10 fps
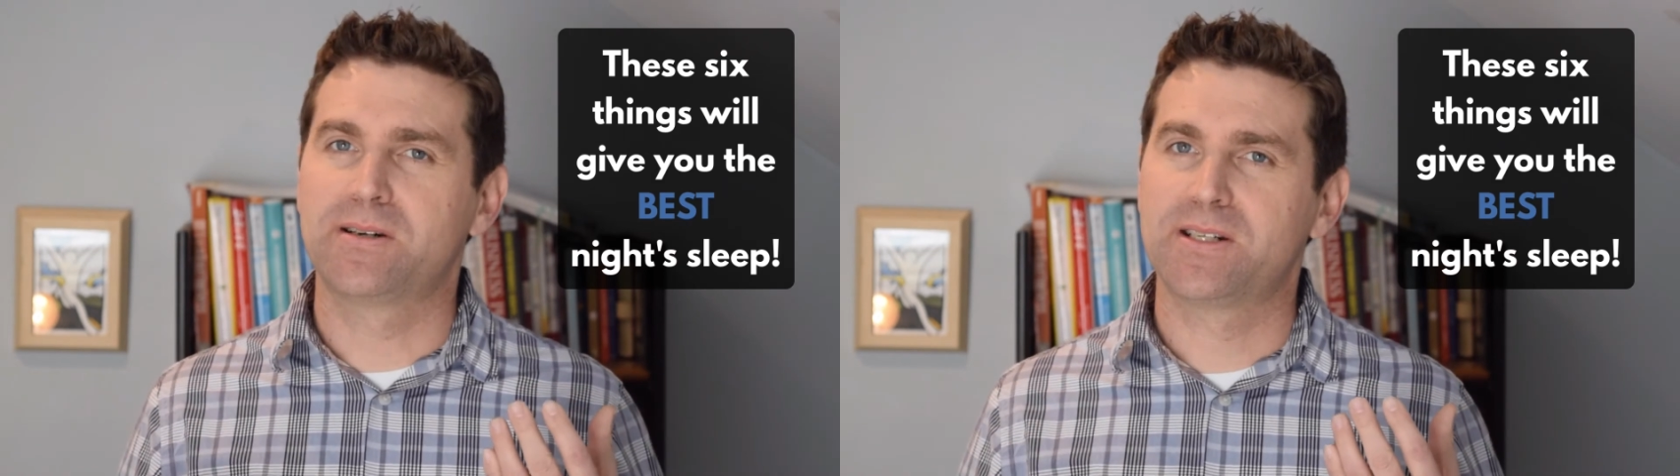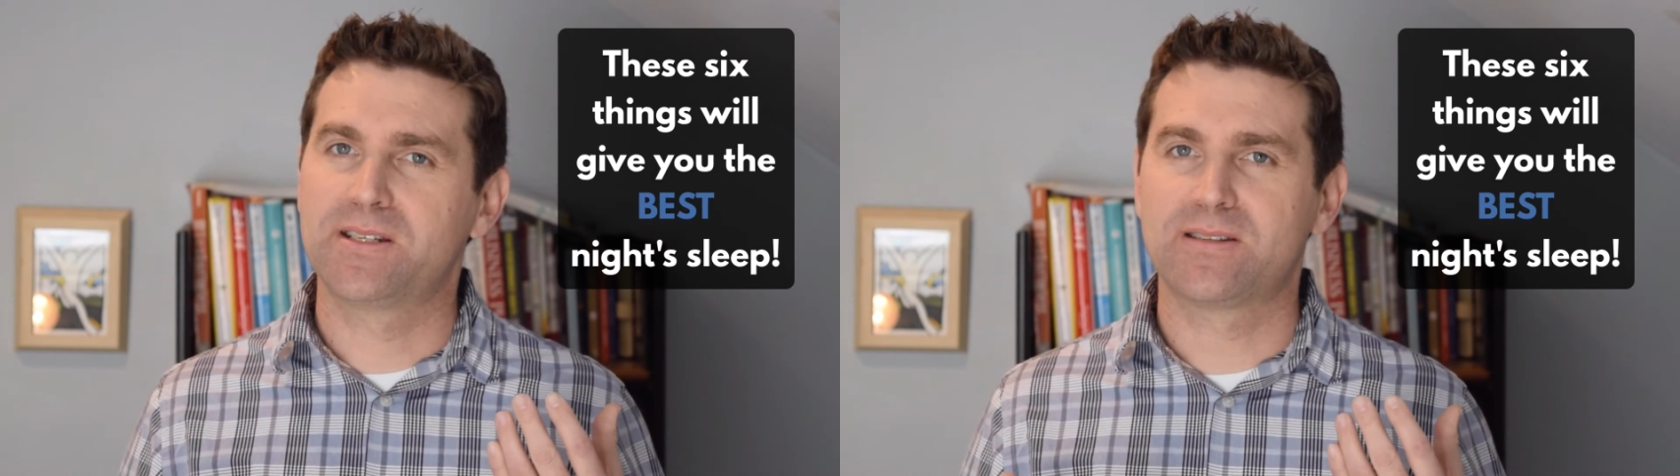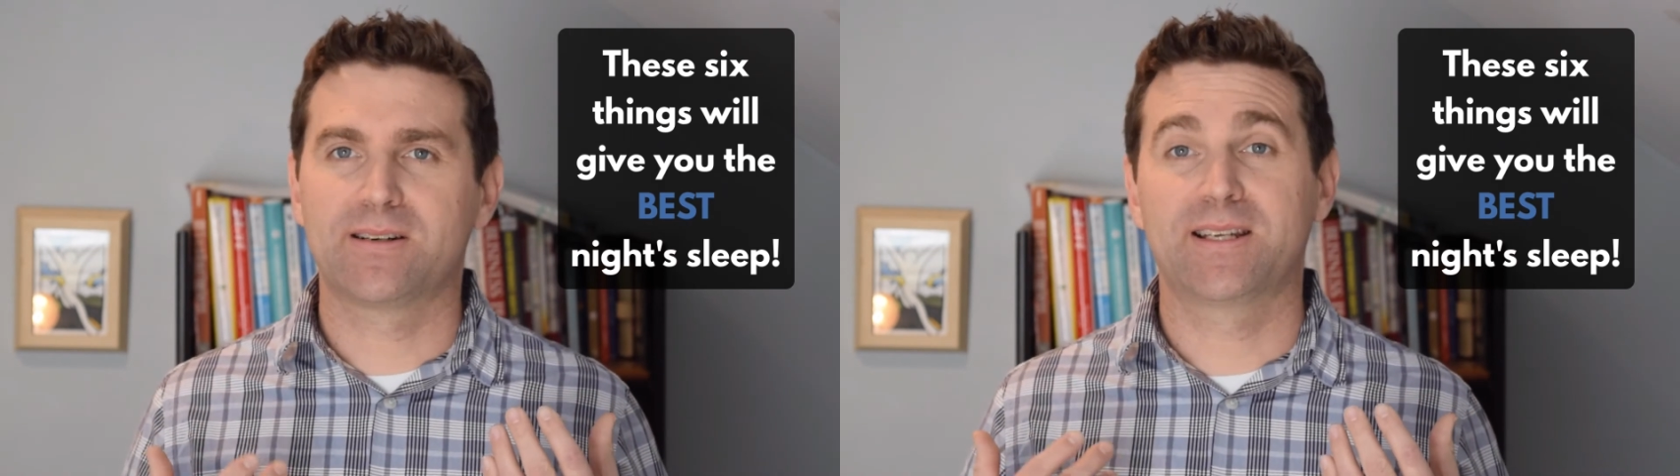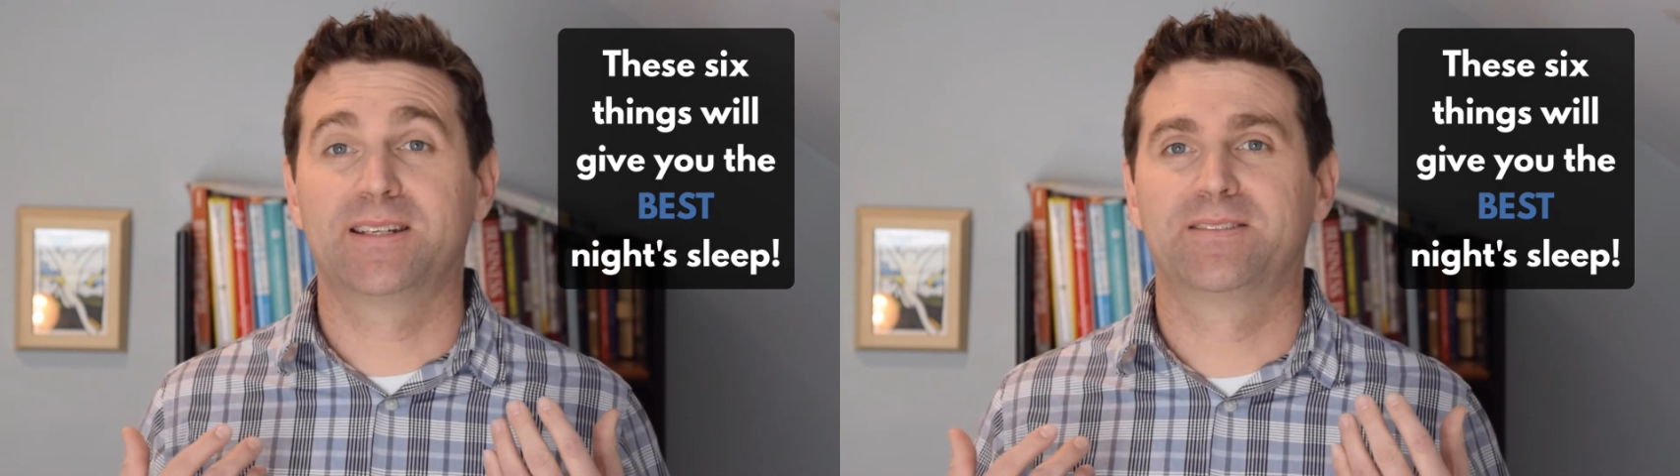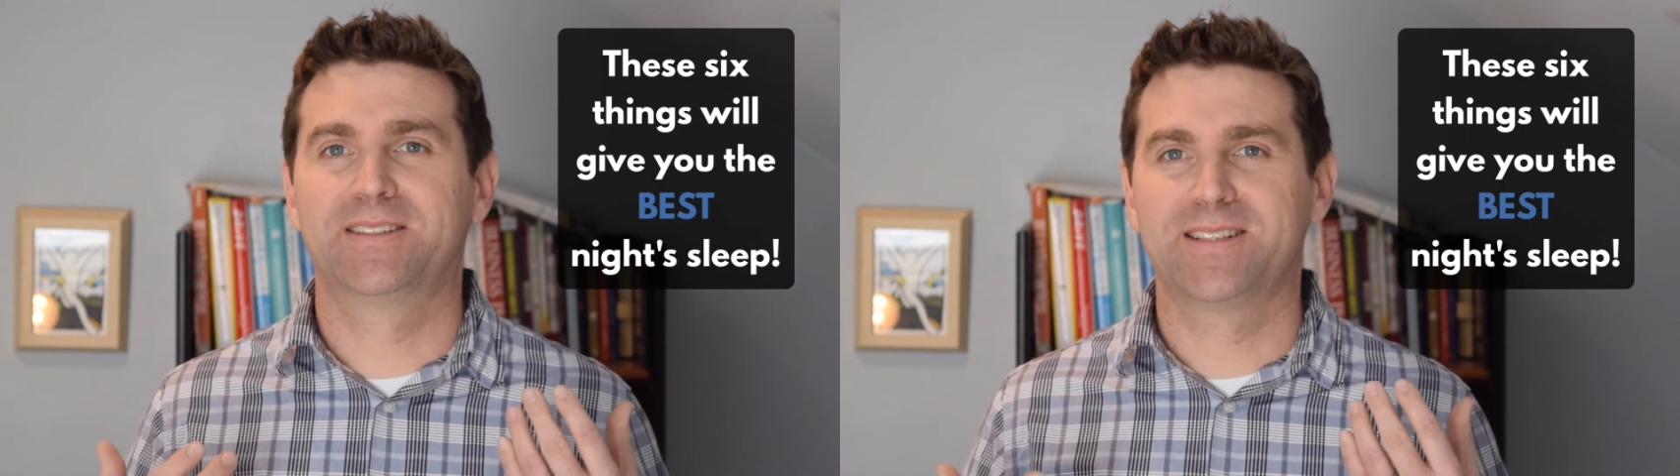I just start
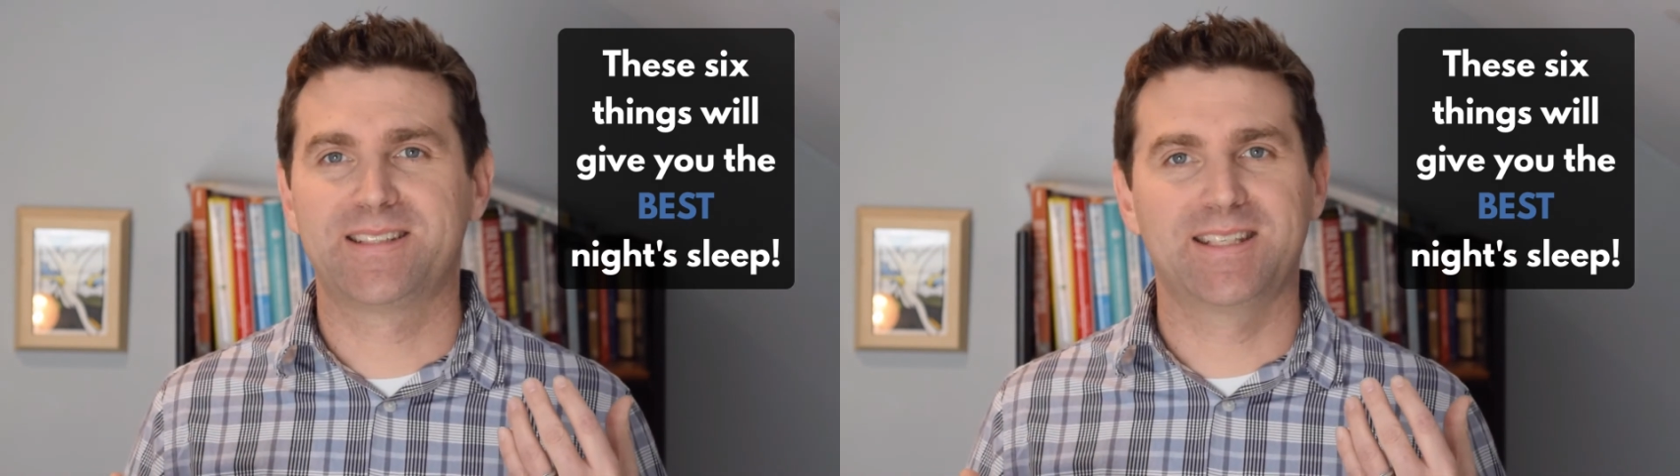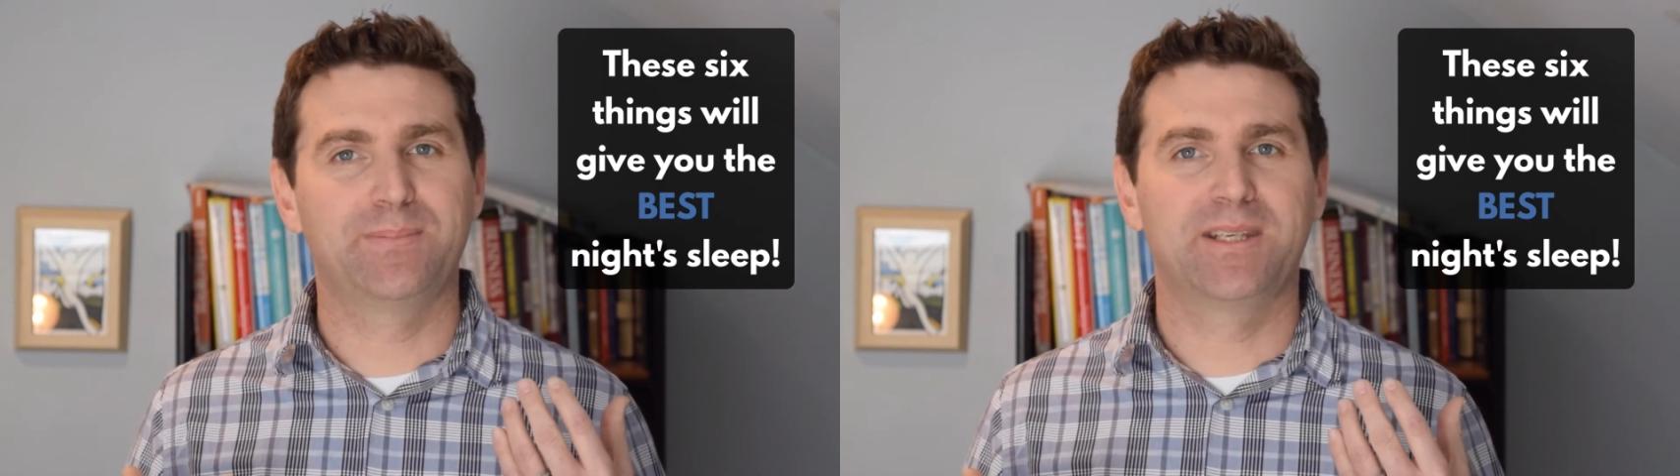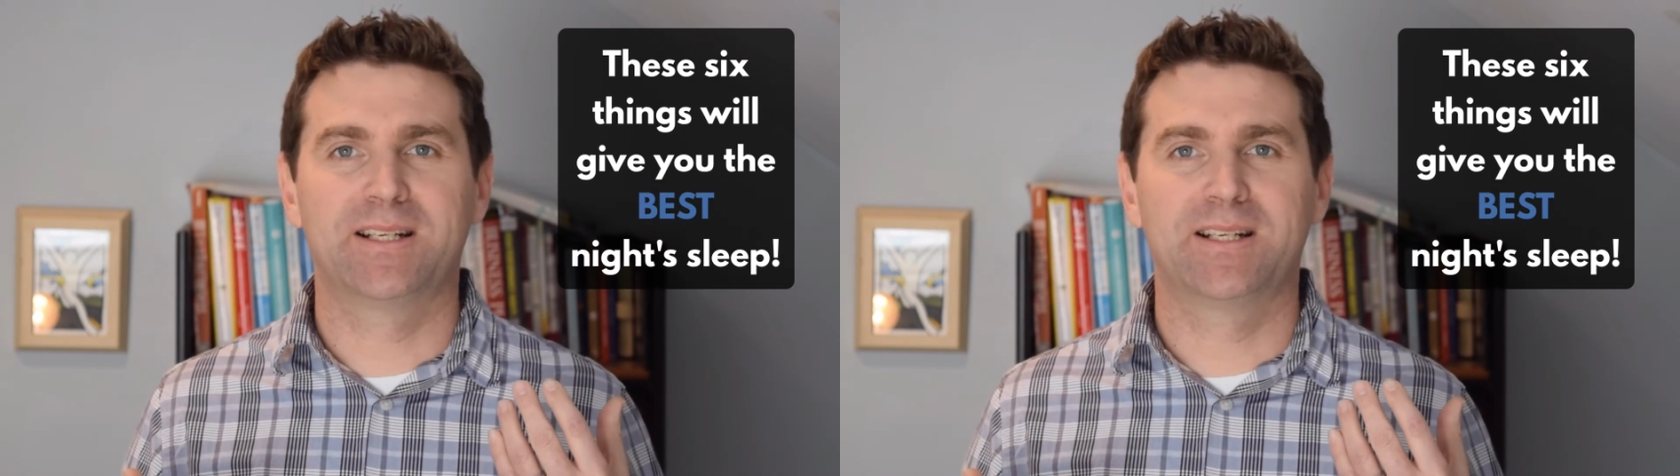getting real sleepy.